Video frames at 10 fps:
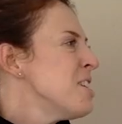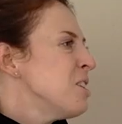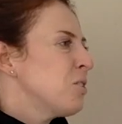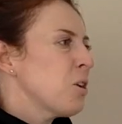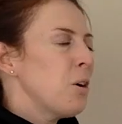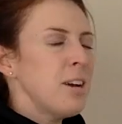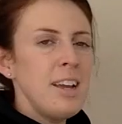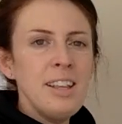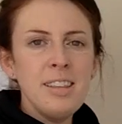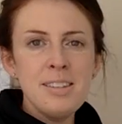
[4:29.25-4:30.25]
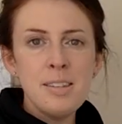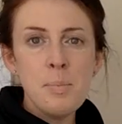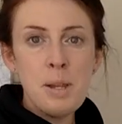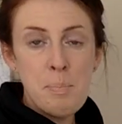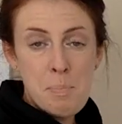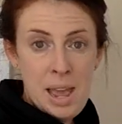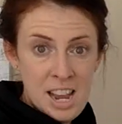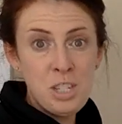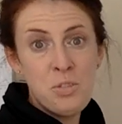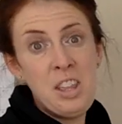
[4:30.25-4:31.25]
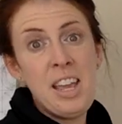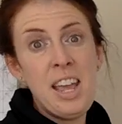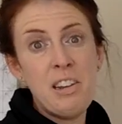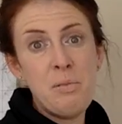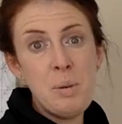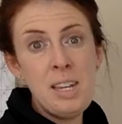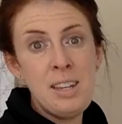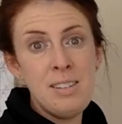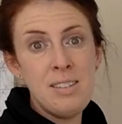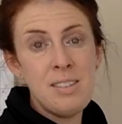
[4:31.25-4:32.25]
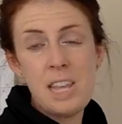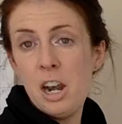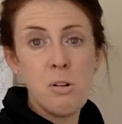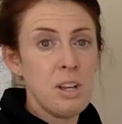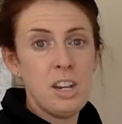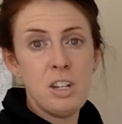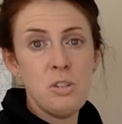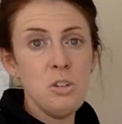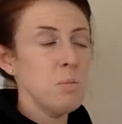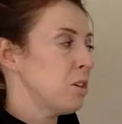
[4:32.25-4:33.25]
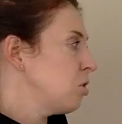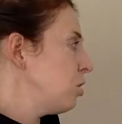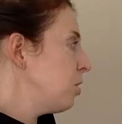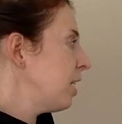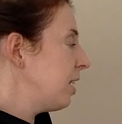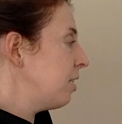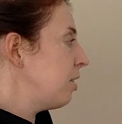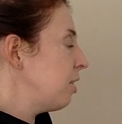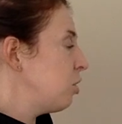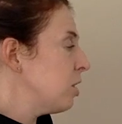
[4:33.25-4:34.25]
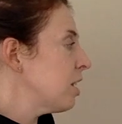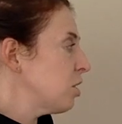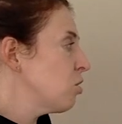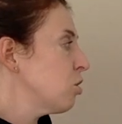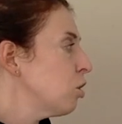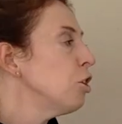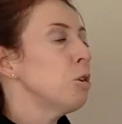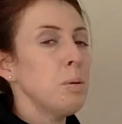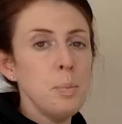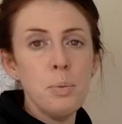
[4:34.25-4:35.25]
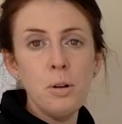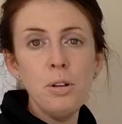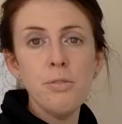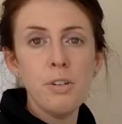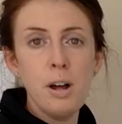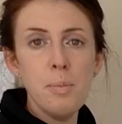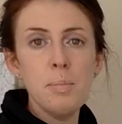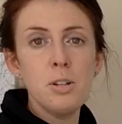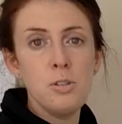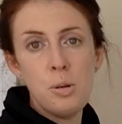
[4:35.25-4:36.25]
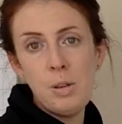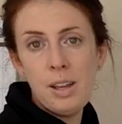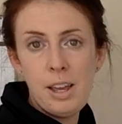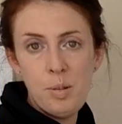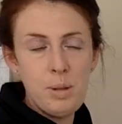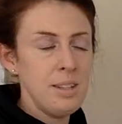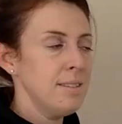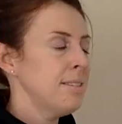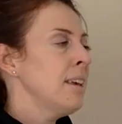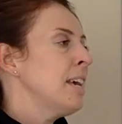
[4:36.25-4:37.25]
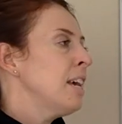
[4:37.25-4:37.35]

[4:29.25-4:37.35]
So unless somebody pays for the can of beans, they don't get to consume it. So you can exclude people from consuming a can of beans.